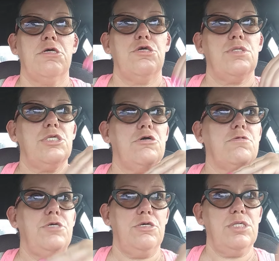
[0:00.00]
So
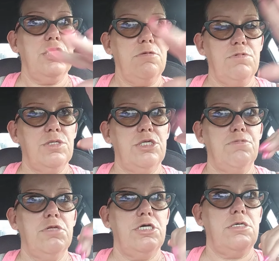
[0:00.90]
yesterday was
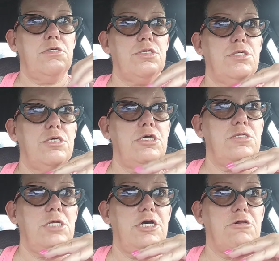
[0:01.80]
definitely
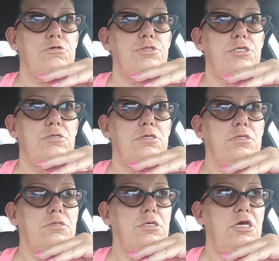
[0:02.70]
an allergy
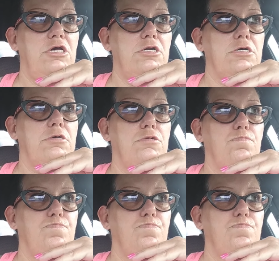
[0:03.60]
headache.